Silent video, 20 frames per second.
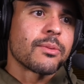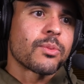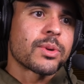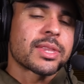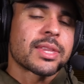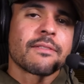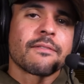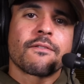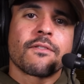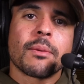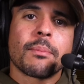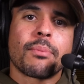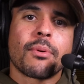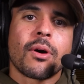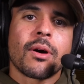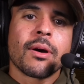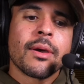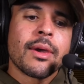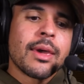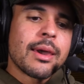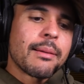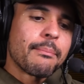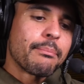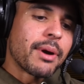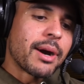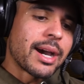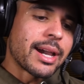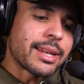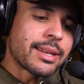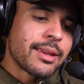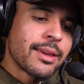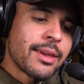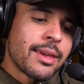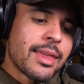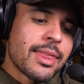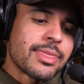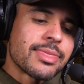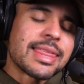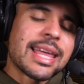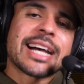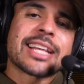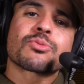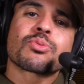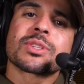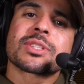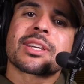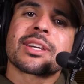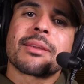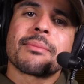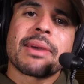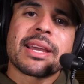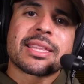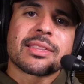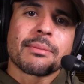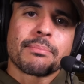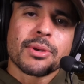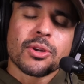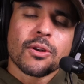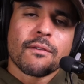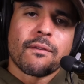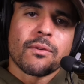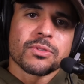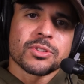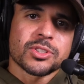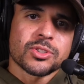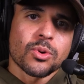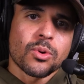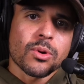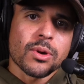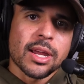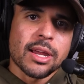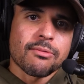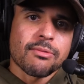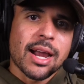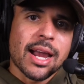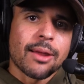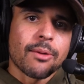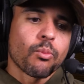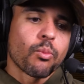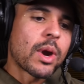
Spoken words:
football, but that's what's going to make the beautiful story, right?